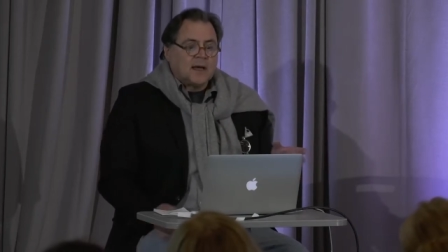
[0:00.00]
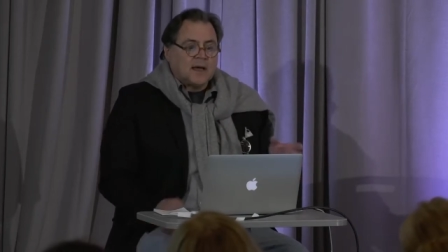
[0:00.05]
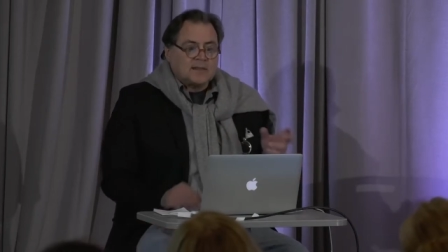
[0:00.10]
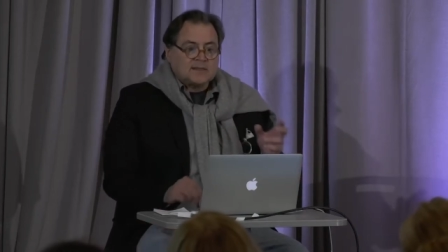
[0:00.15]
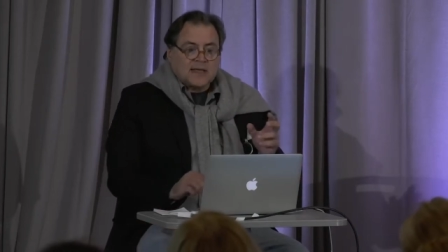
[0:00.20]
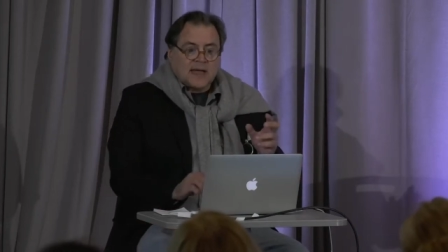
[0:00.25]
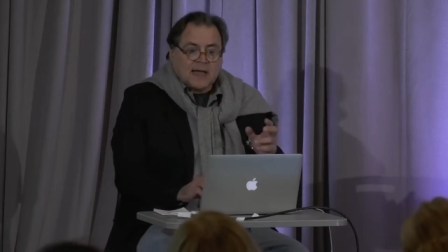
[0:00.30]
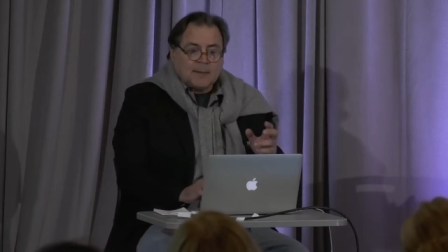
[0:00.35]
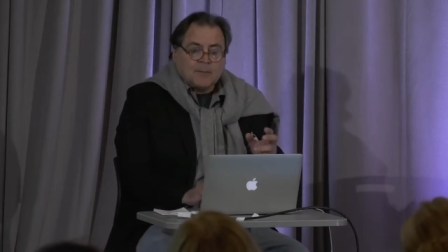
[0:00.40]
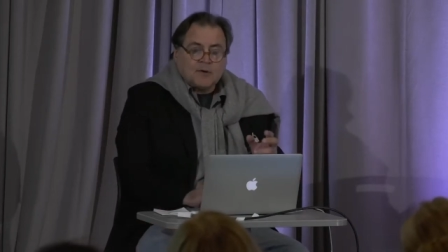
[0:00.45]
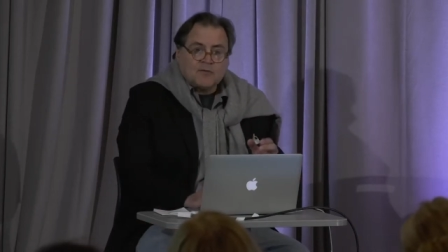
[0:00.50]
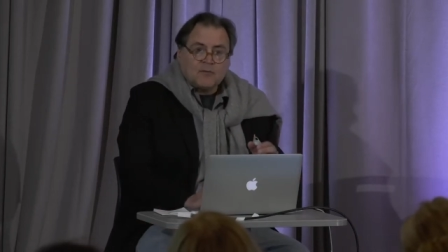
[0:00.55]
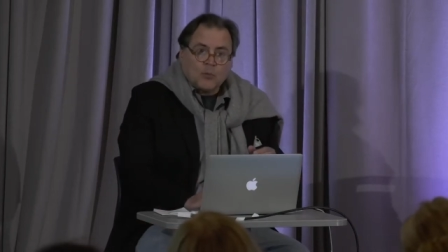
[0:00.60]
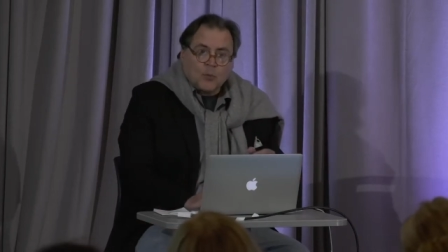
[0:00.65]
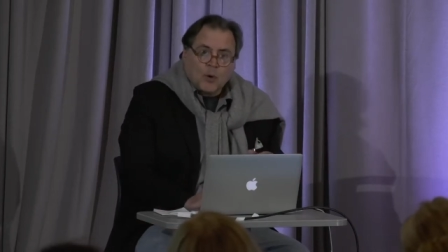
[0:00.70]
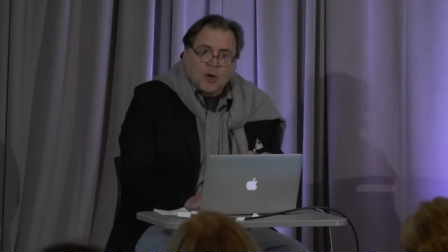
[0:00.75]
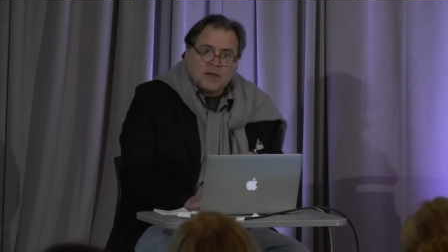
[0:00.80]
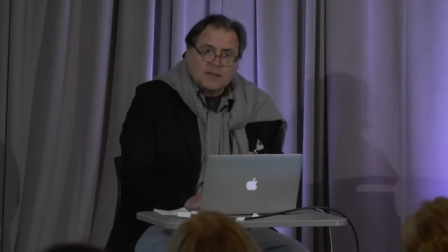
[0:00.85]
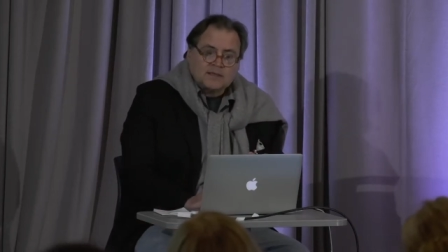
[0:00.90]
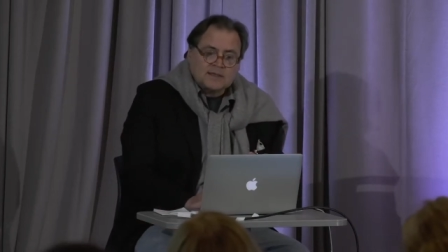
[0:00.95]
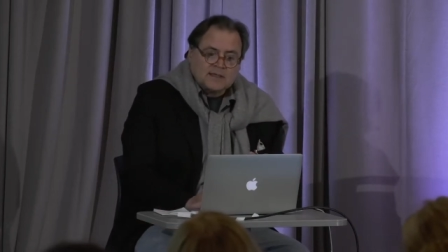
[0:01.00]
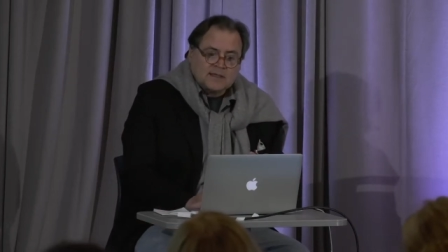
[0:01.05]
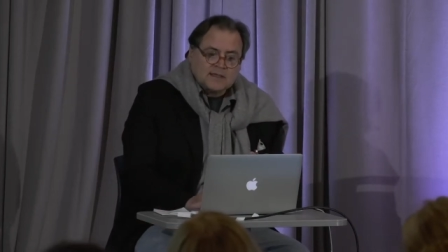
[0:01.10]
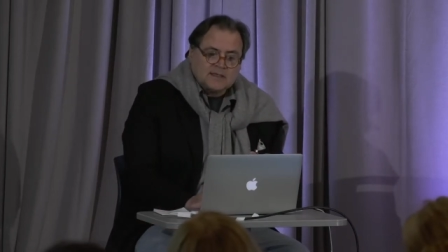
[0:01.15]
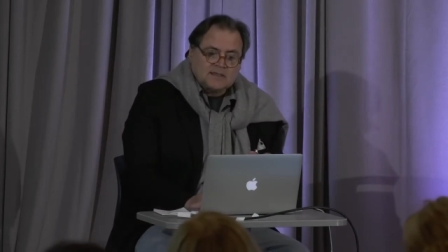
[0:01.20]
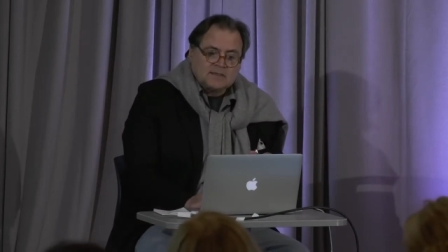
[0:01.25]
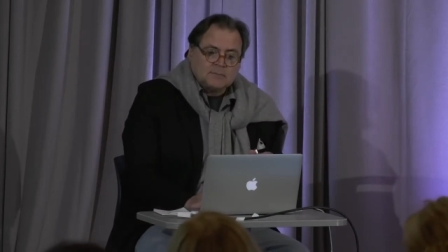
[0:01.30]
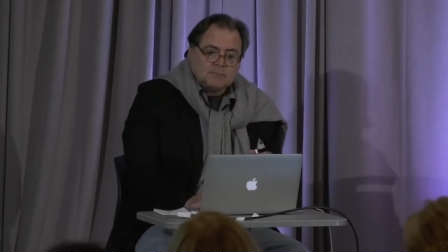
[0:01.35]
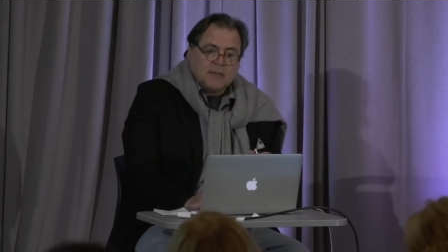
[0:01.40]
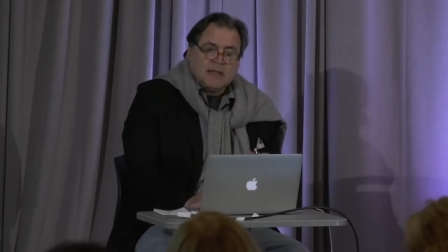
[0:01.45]
a time of want
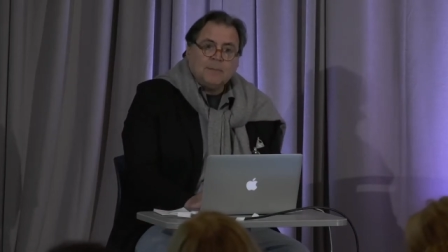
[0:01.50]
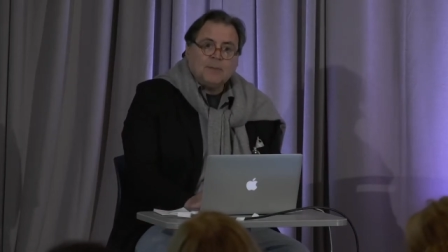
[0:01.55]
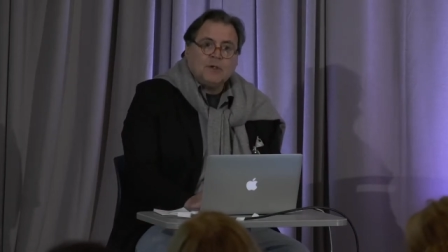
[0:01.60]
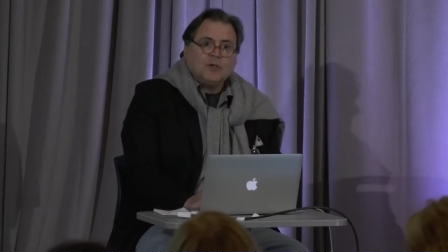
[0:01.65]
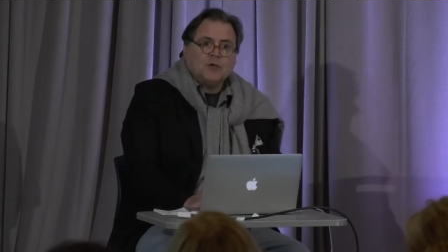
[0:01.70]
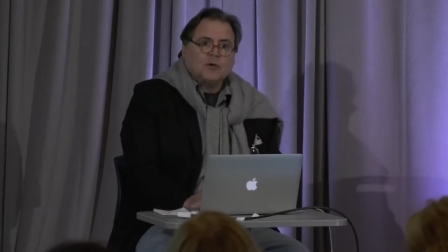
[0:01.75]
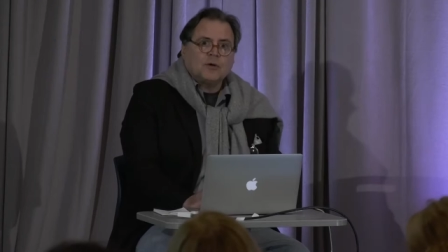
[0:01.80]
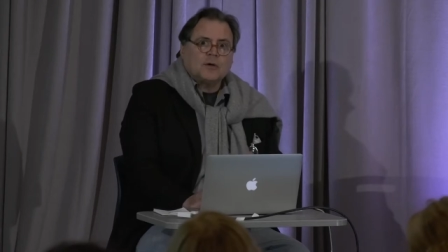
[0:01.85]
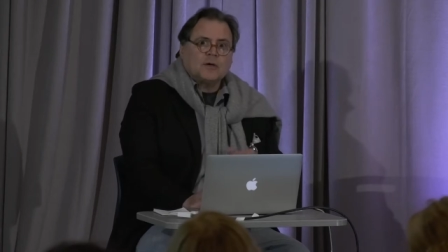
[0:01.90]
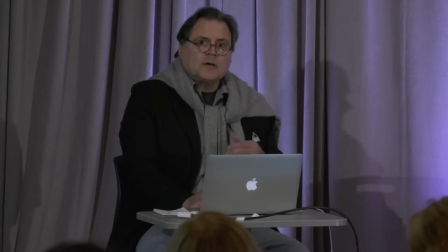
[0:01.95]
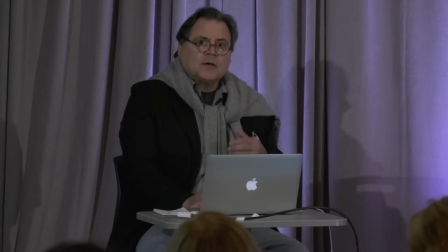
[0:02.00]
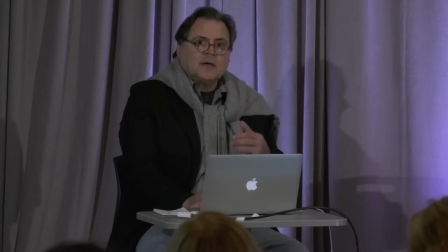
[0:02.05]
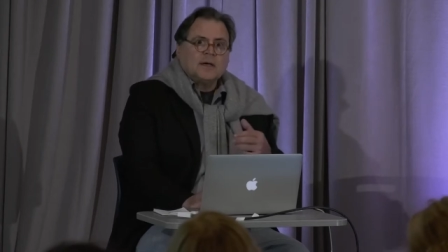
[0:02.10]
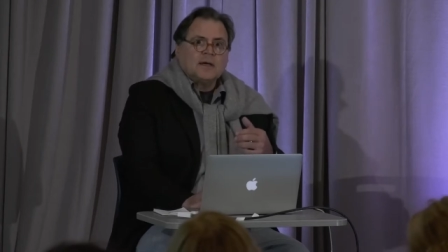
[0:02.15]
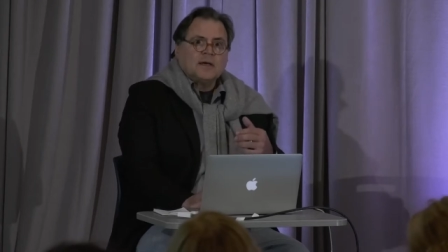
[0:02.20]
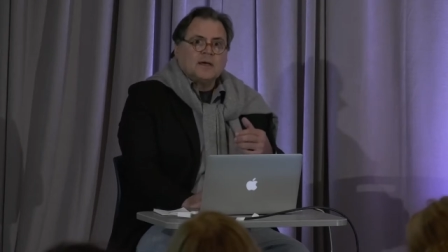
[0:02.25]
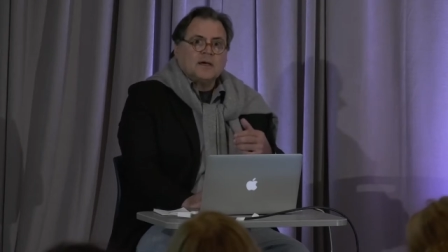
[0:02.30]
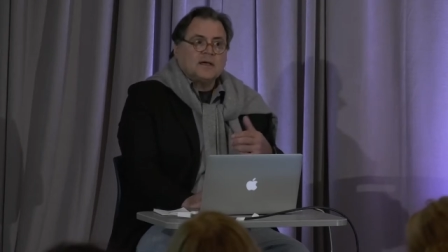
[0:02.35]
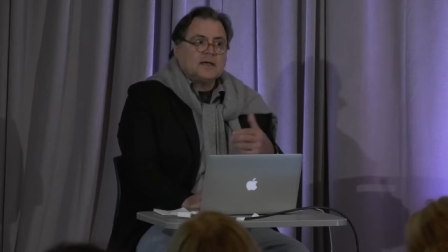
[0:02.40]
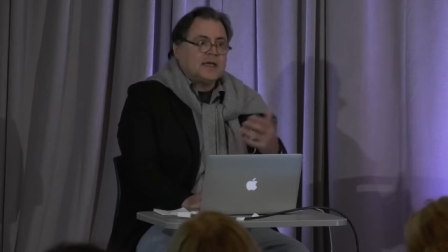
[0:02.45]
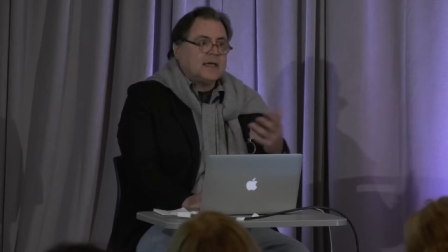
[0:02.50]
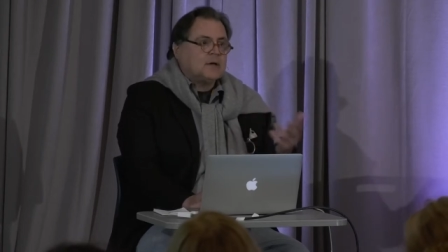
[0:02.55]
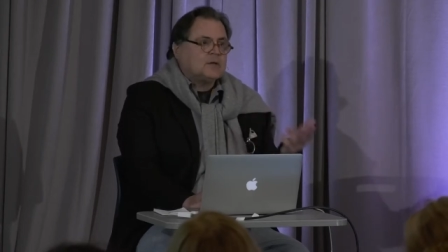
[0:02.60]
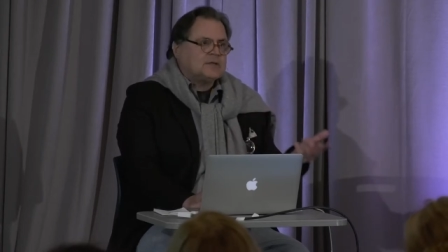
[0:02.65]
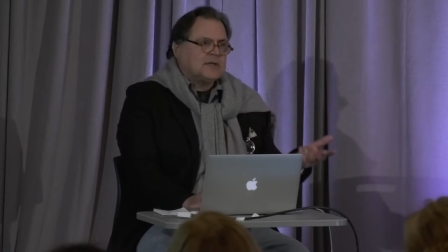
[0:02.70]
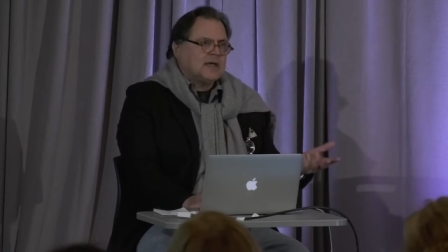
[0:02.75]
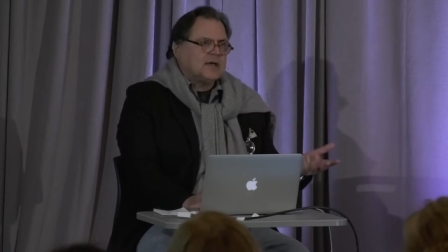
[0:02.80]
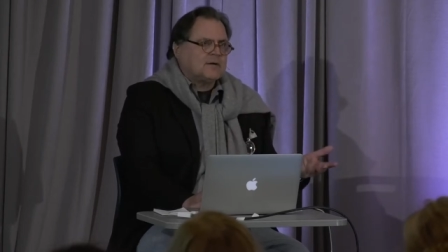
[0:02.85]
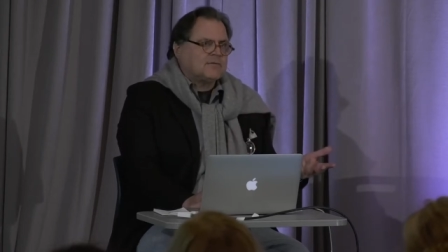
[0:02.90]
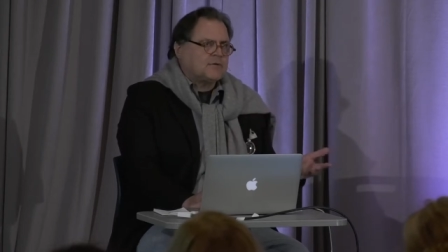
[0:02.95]
is maybe you're a
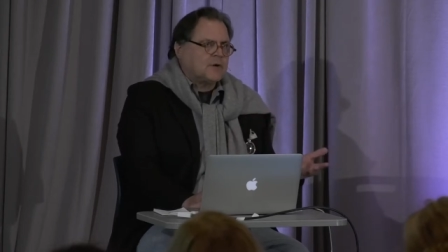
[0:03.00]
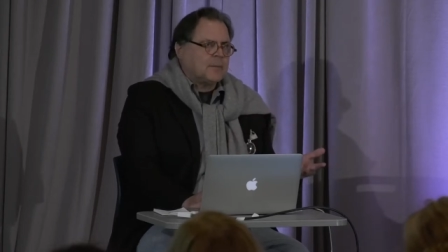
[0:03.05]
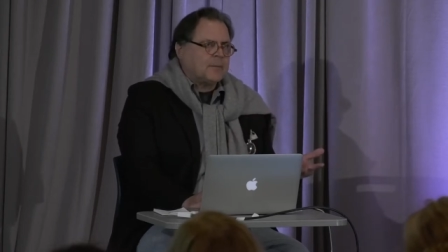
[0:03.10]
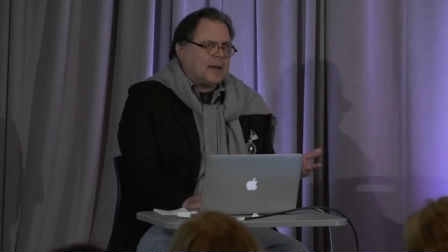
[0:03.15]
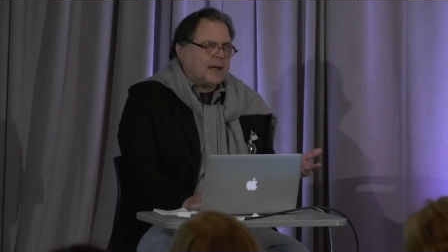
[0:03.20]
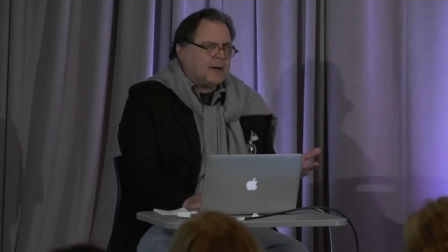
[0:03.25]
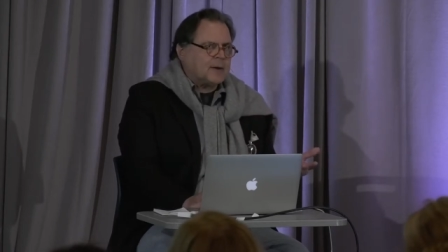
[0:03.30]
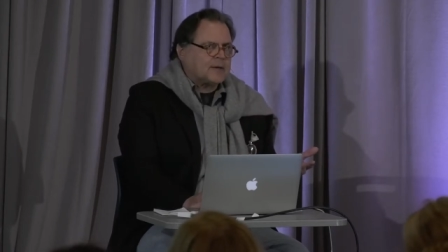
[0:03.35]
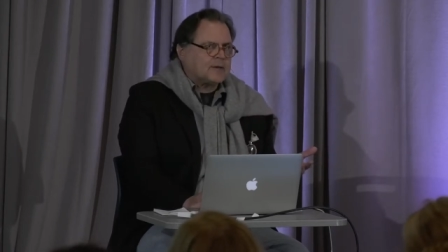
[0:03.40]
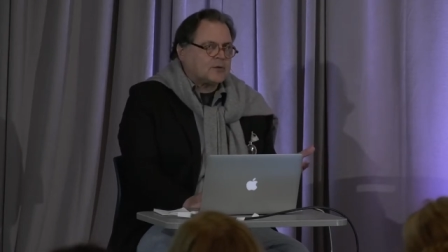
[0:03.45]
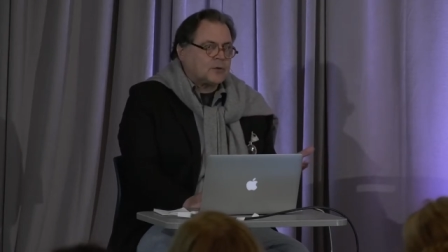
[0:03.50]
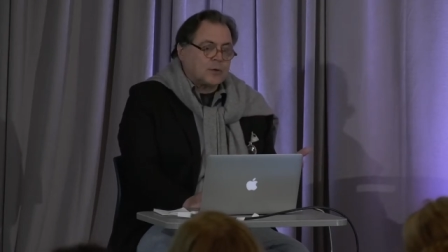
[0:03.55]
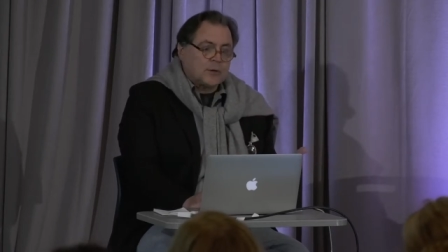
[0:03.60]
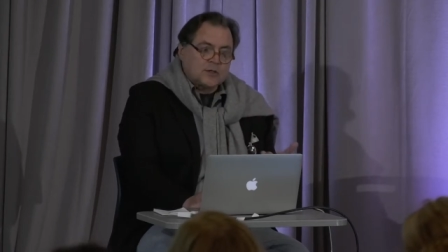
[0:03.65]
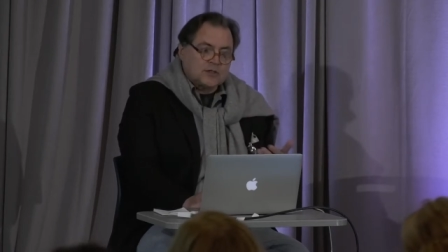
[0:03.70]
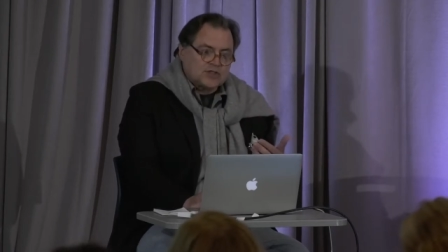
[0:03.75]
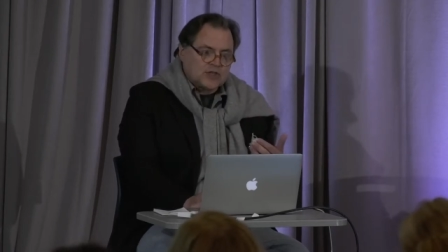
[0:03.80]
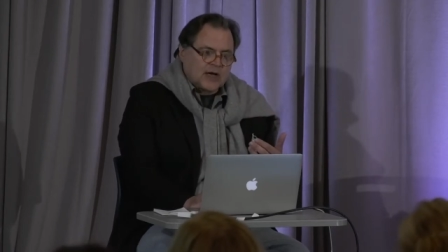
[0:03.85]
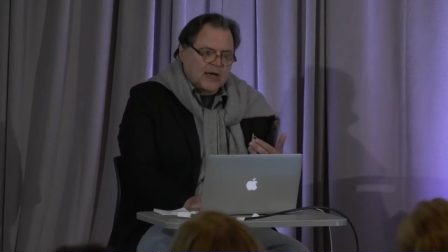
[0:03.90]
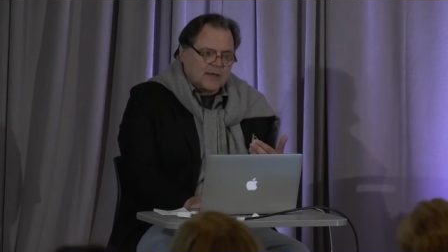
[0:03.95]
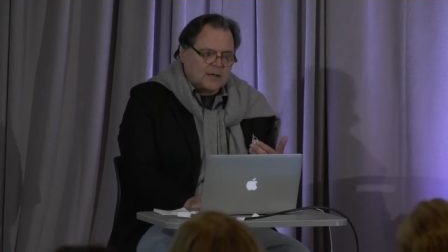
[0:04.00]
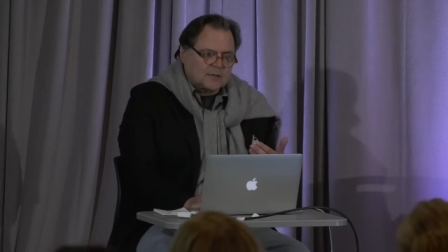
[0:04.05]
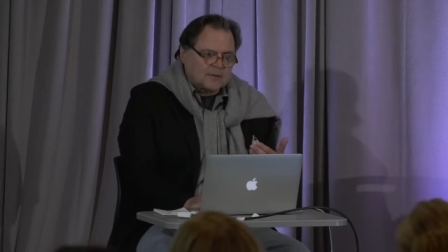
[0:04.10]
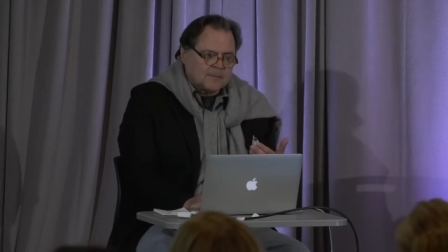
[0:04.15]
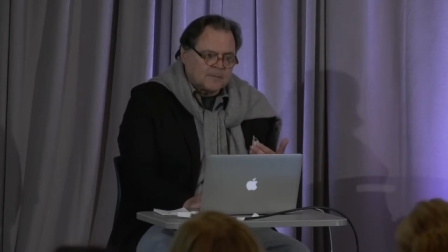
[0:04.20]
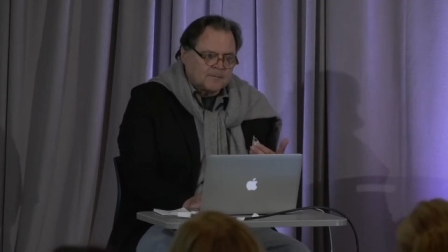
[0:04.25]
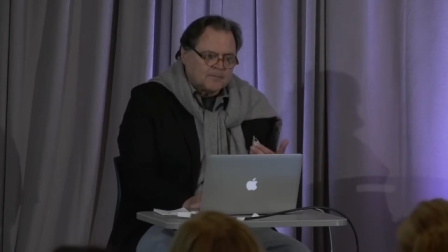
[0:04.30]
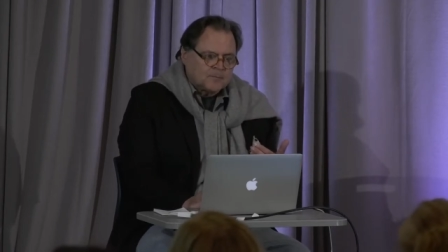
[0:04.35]
caretaker for a parent or a child.